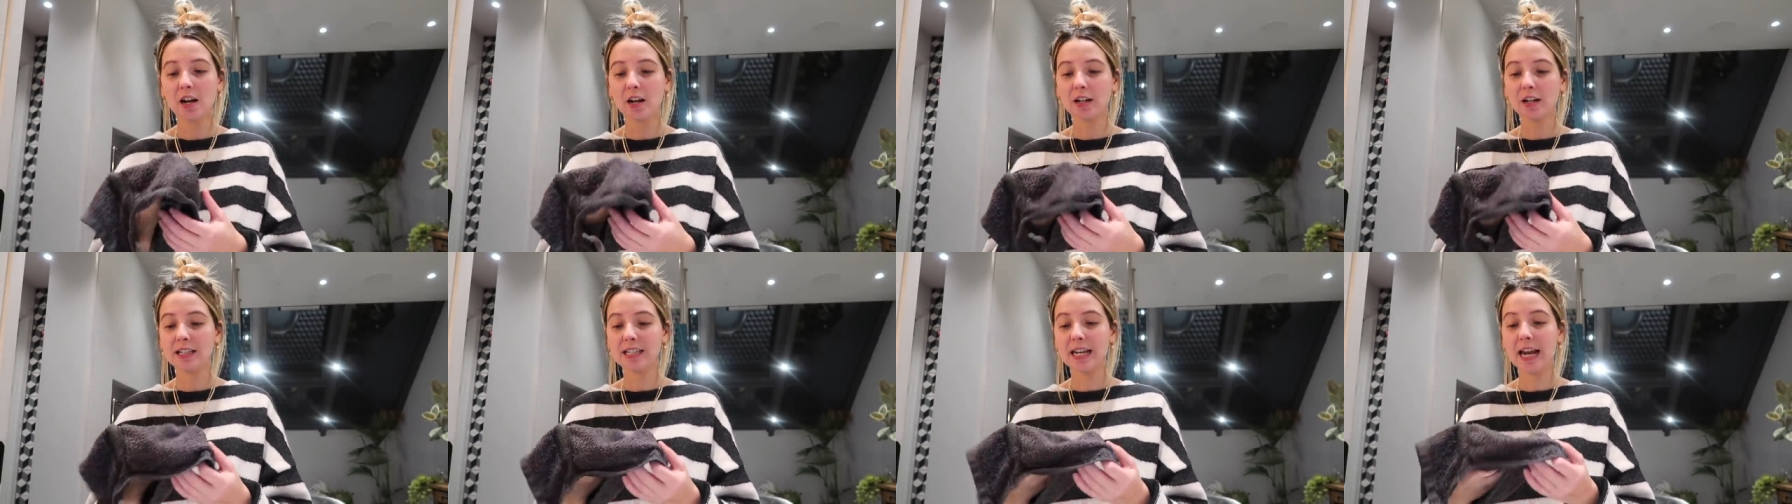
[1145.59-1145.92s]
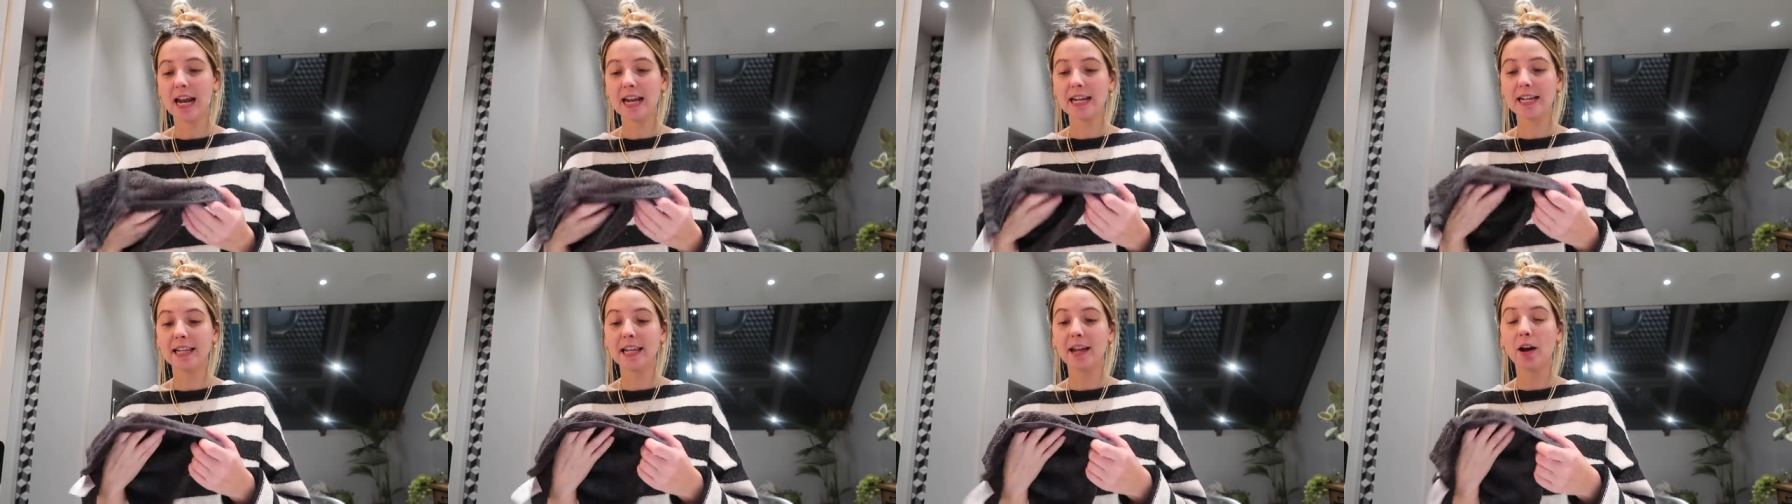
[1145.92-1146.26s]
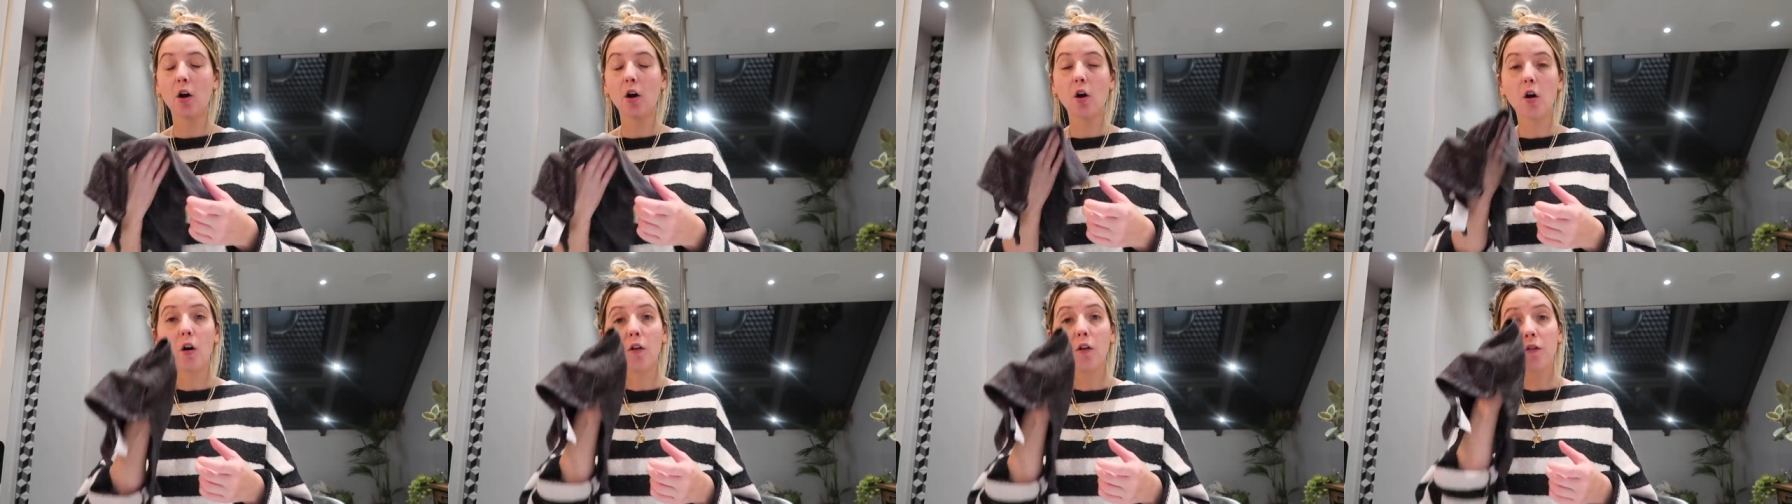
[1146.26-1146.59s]
I take it
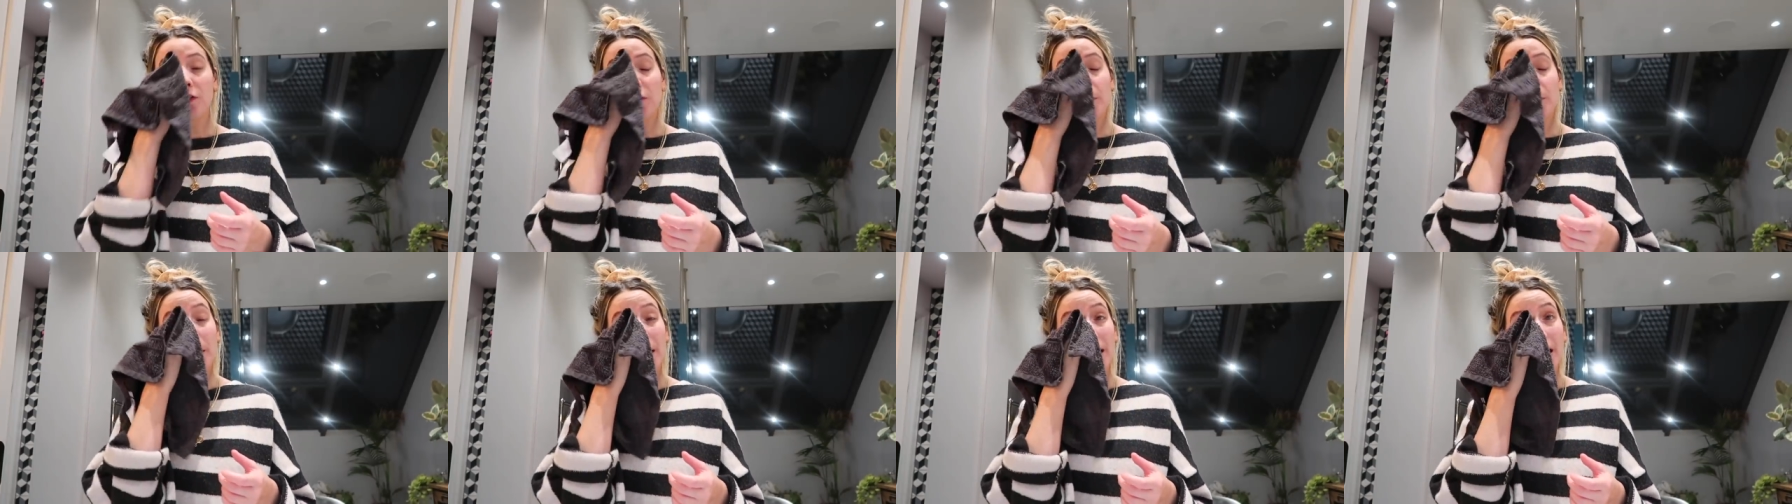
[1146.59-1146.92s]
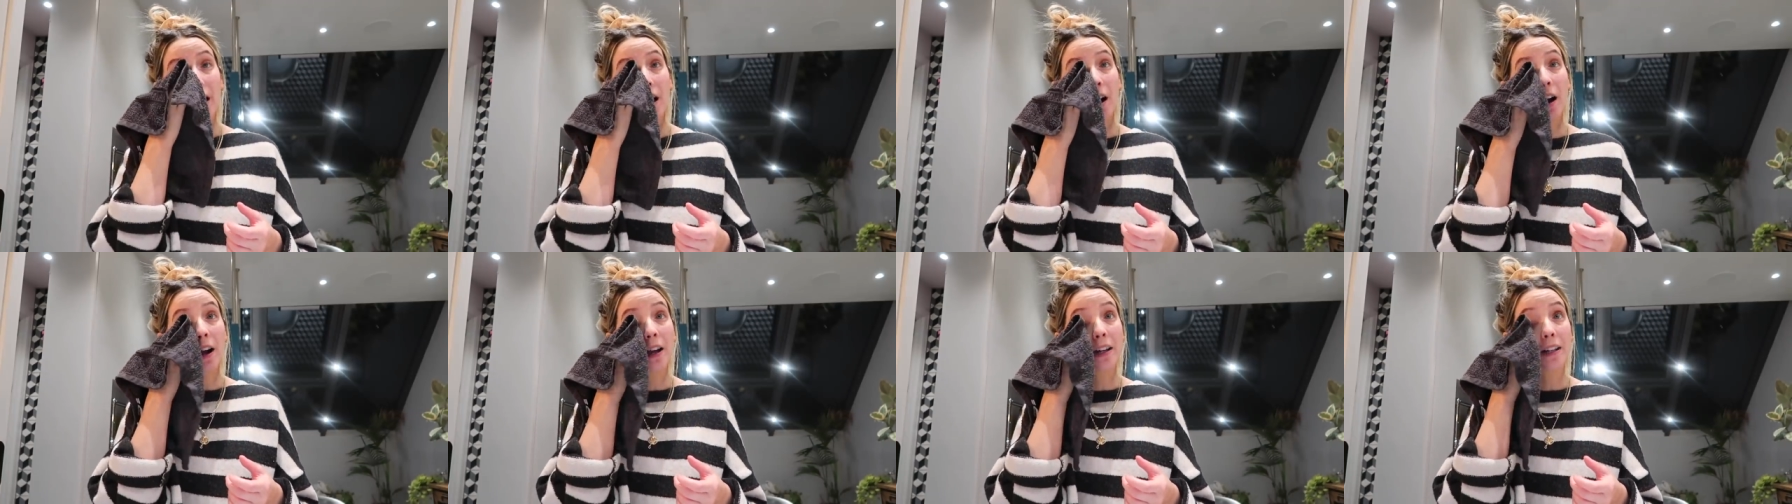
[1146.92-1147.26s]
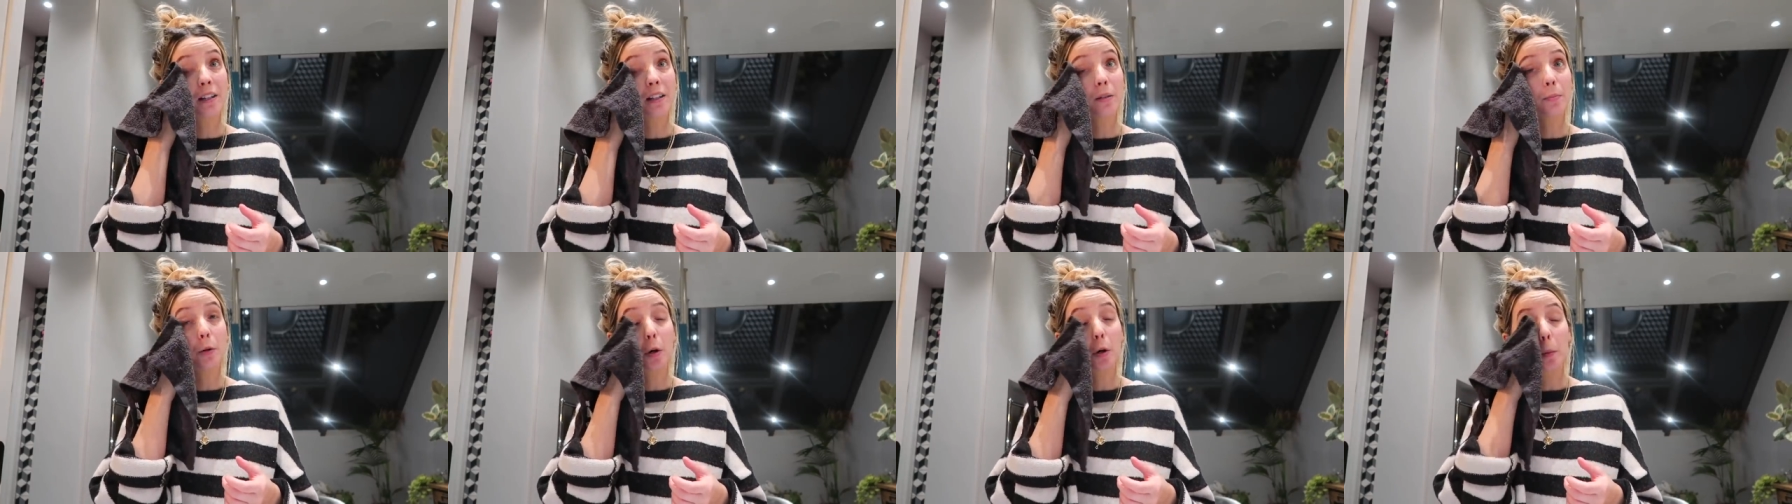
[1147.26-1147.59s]
off my
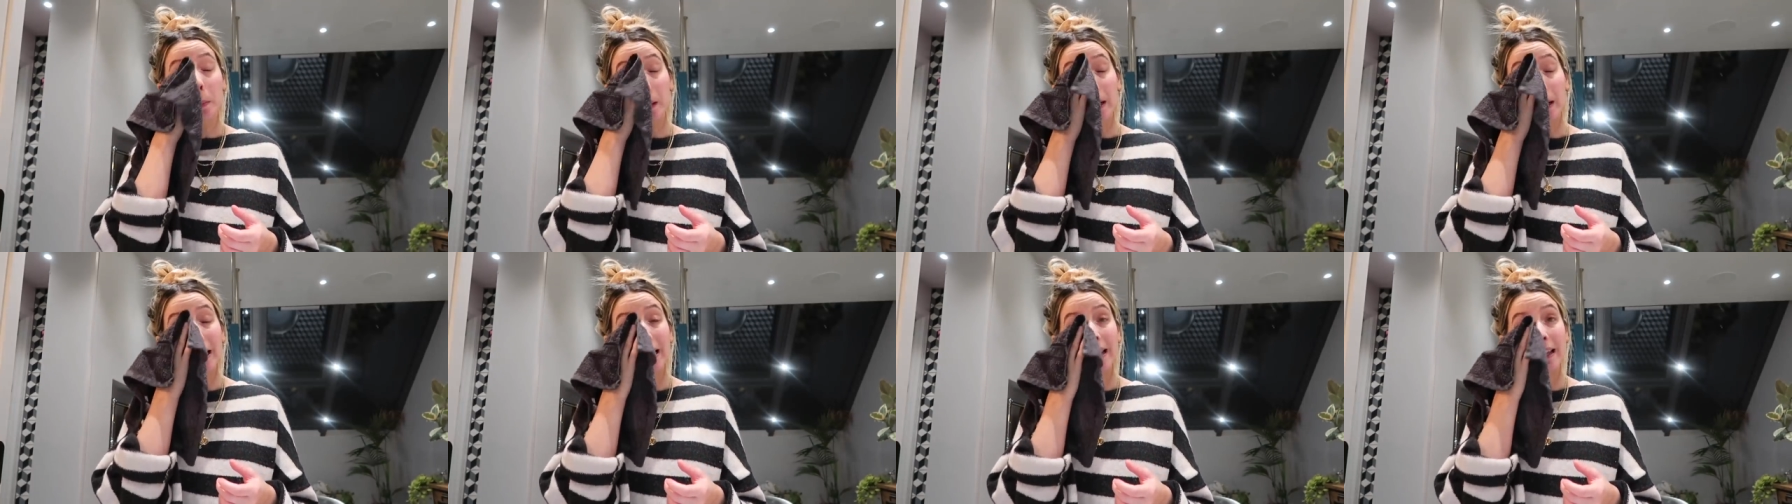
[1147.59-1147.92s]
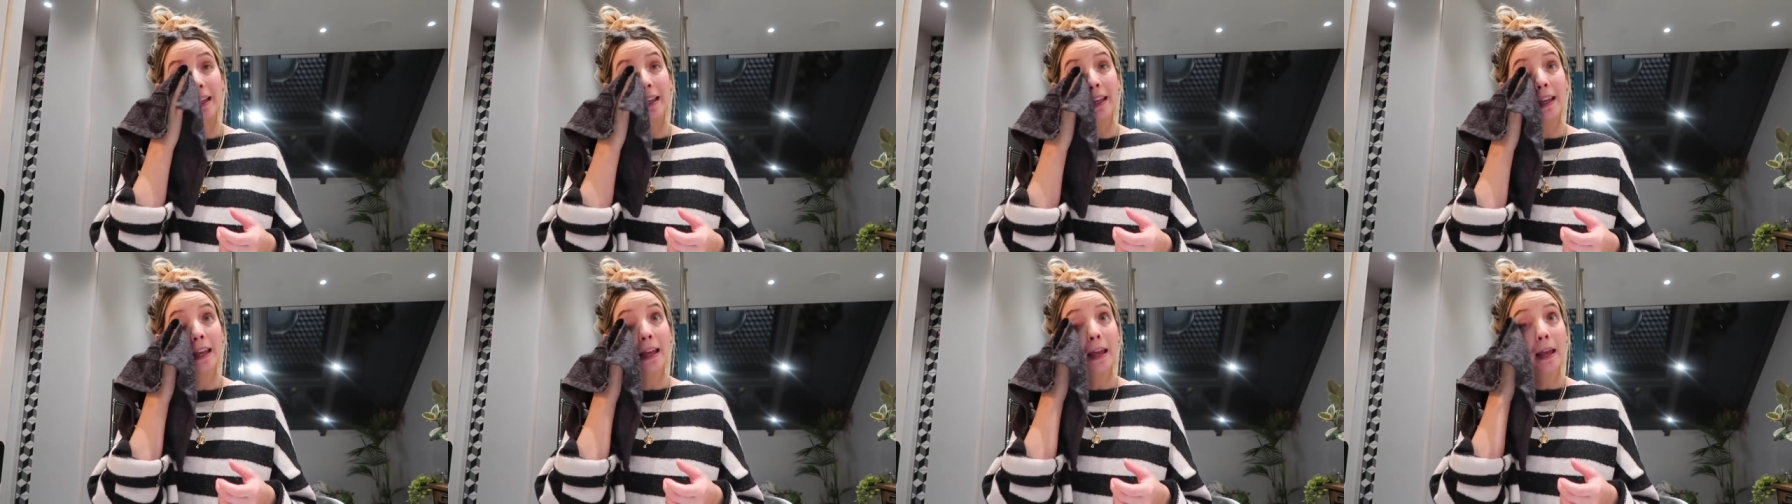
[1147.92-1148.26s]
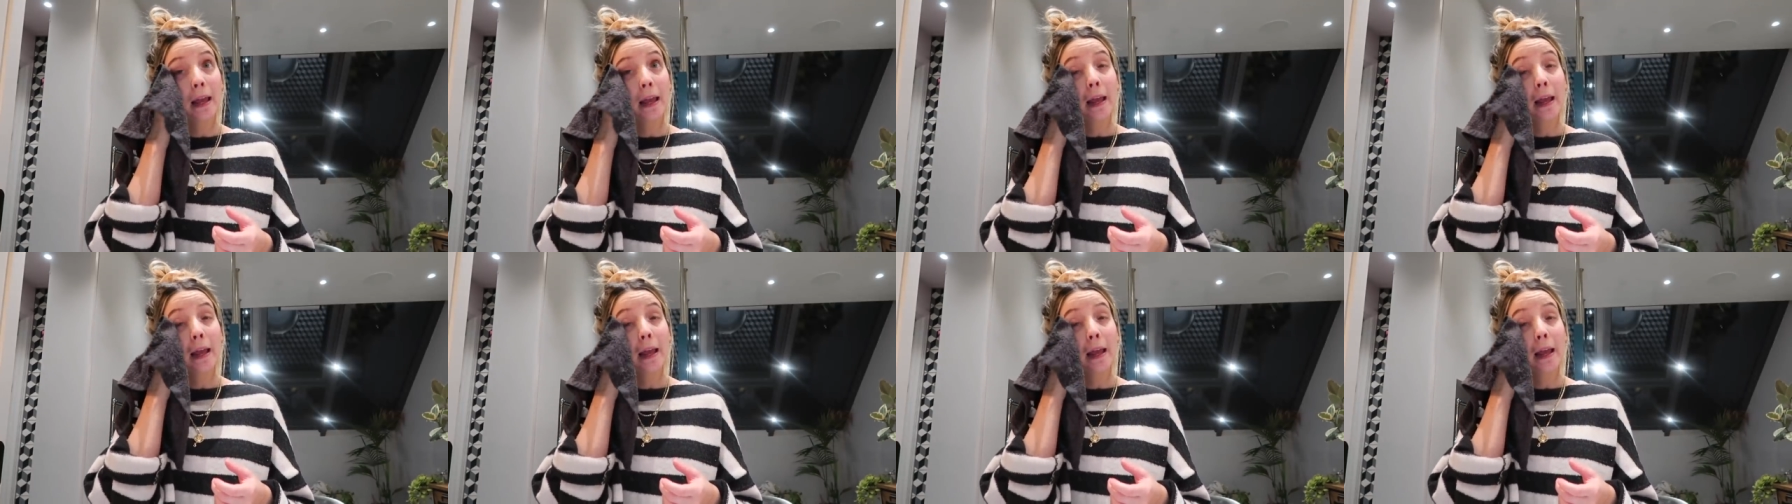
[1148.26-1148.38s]
eyes properly.